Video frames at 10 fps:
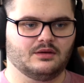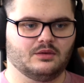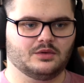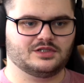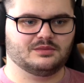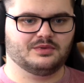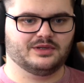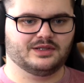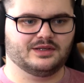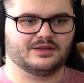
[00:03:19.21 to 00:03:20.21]
Oh, what's she
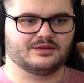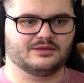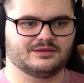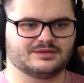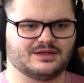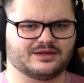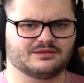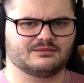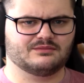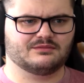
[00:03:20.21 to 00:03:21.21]
put in there? Is it like
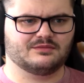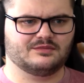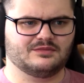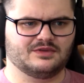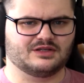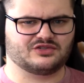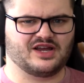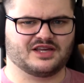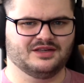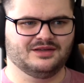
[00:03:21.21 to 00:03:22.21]
a
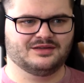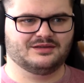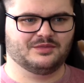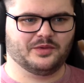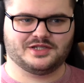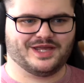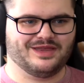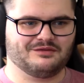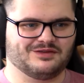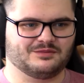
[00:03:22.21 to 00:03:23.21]
tracker? But where'd she
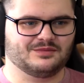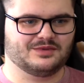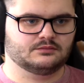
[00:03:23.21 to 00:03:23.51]
get that from?